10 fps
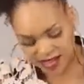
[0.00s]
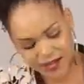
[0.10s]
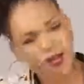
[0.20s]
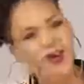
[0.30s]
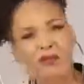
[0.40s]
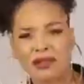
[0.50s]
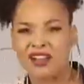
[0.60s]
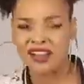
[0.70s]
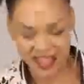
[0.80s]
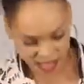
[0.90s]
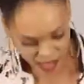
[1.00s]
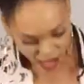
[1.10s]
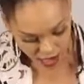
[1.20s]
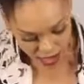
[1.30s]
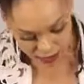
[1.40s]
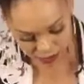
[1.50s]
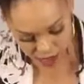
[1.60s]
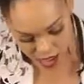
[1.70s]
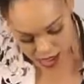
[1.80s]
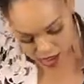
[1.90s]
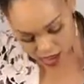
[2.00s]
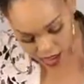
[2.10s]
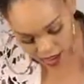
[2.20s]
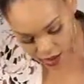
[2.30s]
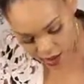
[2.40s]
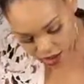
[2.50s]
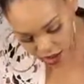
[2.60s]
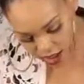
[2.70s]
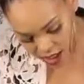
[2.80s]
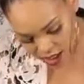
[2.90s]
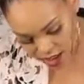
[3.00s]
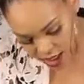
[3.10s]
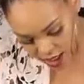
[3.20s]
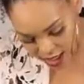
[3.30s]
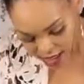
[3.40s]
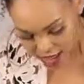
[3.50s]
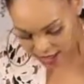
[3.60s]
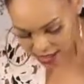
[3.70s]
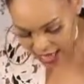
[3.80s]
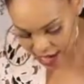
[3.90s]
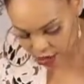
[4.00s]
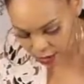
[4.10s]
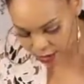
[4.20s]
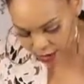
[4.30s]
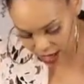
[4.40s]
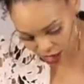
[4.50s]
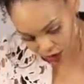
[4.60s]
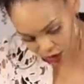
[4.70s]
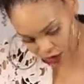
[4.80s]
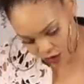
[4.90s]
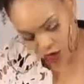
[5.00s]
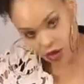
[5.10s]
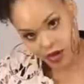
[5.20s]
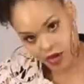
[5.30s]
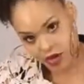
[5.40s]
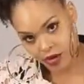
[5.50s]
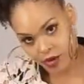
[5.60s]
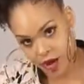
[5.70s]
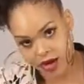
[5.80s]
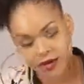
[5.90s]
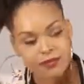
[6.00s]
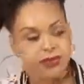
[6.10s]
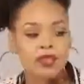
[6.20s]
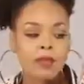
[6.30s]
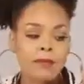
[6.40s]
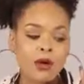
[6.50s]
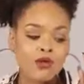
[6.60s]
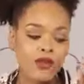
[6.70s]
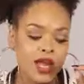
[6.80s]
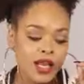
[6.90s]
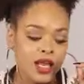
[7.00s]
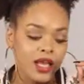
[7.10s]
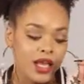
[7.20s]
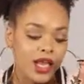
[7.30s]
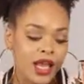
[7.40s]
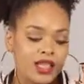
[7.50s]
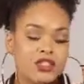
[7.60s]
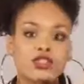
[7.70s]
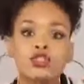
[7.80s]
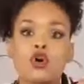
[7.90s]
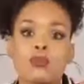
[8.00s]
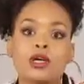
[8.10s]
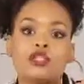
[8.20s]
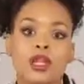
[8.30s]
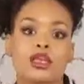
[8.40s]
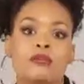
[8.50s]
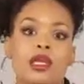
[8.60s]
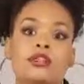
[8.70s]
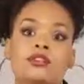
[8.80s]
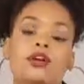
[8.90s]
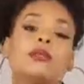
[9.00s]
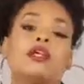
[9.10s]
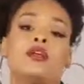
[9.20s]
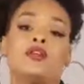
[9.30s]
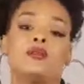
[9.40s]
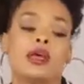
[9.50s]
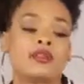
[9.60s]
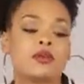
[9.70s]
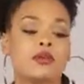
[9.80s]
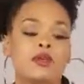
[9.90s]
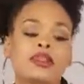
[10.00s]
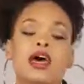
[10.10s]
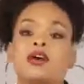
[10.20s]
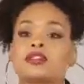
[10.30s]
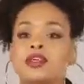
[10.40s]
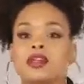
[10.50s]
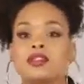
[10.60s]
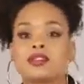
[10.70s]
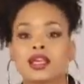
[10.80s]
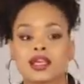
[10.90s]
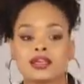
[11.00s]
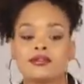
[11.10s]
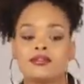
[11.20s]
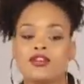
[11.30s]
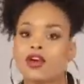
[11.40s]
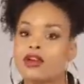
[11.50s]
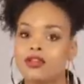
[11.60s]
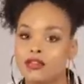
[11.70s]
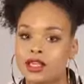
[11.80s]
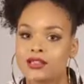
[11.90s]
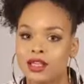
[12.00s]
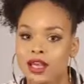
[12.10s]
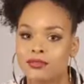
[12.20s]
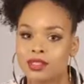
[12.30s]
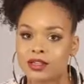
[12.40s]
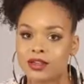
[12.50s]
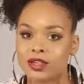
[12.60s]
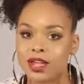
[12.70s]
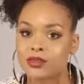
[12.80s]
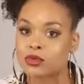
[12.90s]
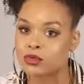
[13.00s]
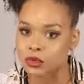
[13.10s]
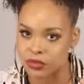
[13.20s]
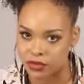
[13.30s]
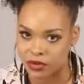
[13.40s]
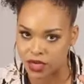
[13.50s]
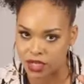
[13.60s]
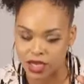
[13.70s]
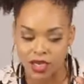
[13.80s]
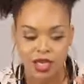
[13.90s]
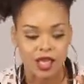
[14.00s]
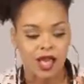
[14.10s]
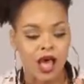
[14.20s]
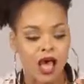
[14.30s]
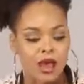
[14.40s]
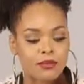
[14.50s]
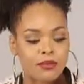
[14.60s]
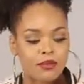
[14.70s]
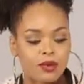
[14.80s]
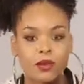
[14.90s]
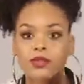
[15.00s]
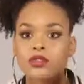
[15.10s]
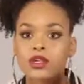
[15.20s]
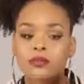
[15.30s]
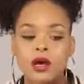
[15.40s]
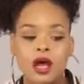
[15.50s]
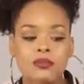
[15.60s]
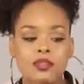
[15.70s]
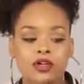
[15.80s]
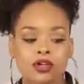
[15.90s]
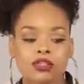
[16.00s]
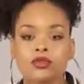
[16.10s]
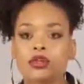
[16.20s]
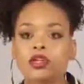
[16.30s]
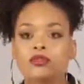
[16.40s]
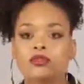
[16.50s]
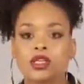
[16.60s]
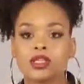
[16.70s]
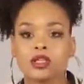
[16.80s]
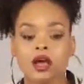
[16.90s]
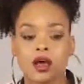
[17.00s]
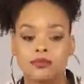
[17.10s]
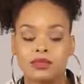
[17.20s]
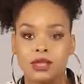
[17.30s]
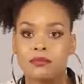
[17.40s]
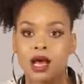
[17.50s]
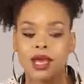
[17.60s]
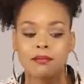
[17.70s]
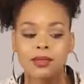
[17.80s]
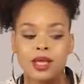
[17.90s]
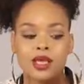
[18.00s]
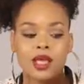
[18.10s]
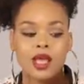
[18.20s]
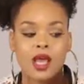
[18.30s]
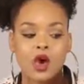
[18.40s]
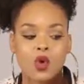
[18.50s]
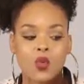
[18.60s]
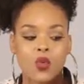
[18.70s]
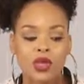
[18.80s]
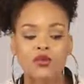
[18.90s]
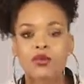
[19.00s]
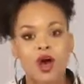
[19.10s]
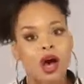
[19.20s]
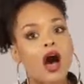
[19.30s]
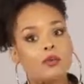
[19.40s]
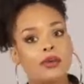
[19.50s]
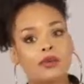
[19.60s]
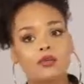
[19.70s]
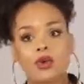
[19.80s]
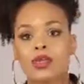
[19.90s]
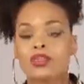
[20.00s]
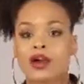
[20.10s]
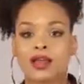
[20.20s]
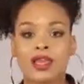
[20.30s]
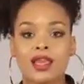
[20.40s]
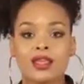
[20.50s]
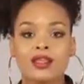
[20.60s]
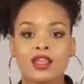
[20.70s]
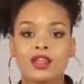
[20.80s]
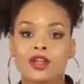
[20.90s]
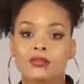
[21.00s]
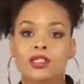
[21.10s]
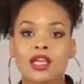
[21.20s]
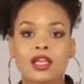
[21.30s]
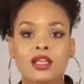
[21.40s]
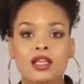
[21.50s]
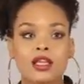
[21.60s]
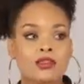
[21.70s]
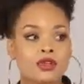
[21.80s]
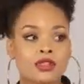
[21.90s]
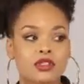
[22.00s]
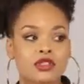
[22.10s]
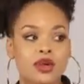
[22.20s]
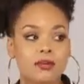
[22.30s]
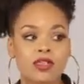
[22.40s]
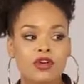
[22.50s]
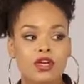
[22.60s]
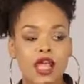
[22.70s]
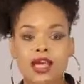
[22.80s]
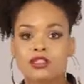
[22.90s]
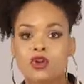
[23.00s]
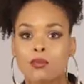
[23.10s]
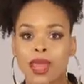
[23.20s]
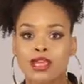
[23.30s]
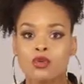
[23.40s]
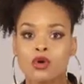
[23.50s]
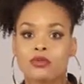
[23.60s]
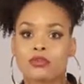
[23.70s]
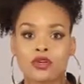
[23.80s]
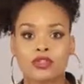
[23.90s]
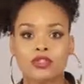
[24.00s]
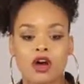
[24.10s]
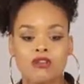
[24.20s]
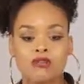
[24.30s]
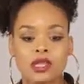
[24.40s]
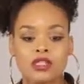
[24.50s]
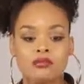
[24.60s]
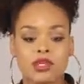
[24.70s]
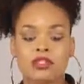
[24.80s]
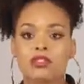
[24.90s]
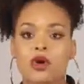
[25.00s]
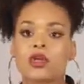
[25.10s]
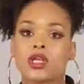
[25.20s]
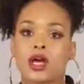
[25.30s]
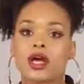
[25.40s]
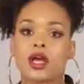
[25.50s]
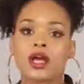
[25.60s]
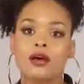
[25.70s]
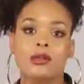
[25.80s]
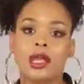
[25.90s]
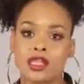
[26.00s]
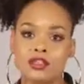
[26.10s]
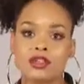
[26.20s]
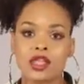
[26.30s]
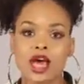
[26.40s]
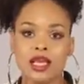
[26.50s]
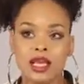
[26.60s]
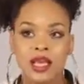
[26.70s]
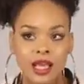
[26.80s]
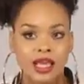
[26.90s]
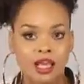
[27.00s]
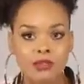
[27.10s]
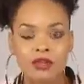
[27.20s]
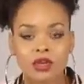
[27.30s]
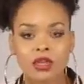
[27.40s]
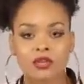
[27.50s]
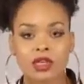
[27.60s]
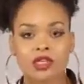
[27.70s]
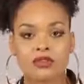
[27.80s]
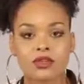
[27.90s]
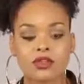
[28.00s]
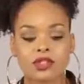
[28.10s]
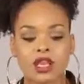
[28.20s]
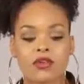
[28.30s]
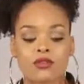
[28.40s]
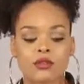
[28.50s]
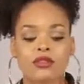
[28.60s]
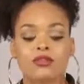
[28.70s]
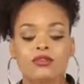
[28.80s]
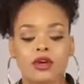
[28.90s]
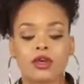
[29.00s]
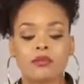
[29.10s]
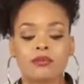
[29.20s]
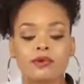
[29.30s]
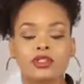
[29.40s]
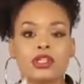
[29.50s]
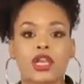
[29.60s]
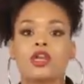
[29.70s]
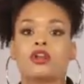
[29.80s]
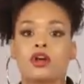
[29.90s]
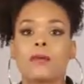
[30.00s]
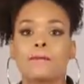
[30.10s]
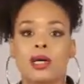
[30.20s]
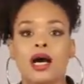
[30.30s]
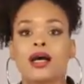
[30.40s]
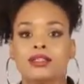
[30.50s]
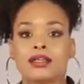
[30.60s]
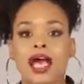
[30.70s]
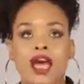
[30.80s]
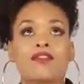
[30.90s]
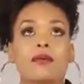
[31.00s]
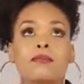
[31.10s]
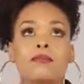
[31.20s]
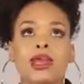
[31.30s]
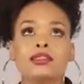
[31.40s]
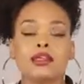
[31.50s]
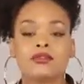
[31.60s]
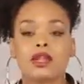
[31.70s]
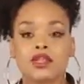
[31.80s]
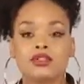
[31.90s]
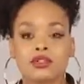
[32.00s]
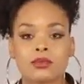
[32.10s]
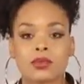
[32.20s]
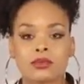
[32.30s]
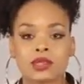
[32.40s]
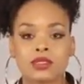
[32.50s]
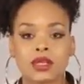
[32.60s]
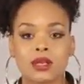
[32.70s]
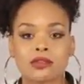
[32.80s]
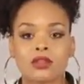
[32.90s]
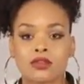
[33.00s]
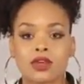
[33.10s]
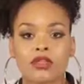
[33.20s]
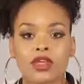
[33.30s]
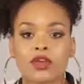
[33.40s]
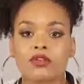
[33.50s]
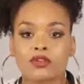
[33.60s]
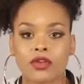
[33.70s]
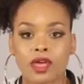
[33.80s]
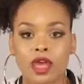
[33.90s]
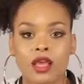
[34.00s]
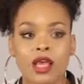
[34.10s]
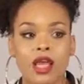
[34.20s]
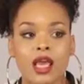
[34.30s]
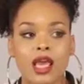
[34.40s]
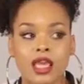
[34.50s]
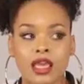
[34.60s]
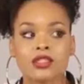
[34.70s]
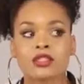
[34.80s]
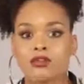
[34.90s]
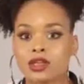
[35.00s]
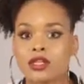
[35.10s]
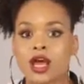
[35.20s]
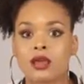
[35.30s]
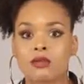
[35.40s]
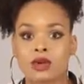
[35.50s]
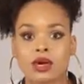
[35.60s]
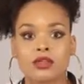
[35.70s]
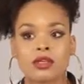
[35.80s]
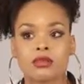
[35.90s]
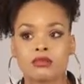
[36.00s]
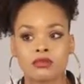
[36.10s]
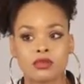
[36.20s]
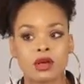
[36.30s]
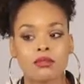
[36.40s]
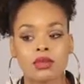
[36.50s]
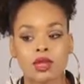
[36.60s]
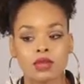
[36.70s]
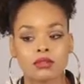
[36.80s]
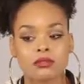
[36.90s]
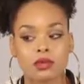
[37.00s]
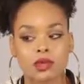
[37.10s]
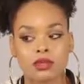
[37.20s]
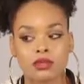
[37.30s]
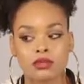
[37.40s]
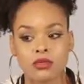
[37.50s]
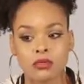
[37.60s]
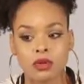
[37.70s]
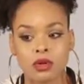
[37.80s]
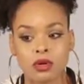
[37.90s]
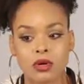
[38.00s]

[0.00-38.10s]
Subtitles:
that. Oh, I'm good. Okay. So the next question is, tell us how you prepared for your role in the quad. Beretta is so much like me in so many different ways. We both had our sons in very unique times of our lives, which were very young. We're both single moms, hers for a different reason than mine, but we grew up with our kid. You know what I'm saying? Motherhood has no manual, first off, but to be so young and coming into that can be really difficult, and it forms a very particular bond. I have an amazing relationship with my son. I'm so very thankful for that. He is the reason I am grounded and probably not somebody's stripper.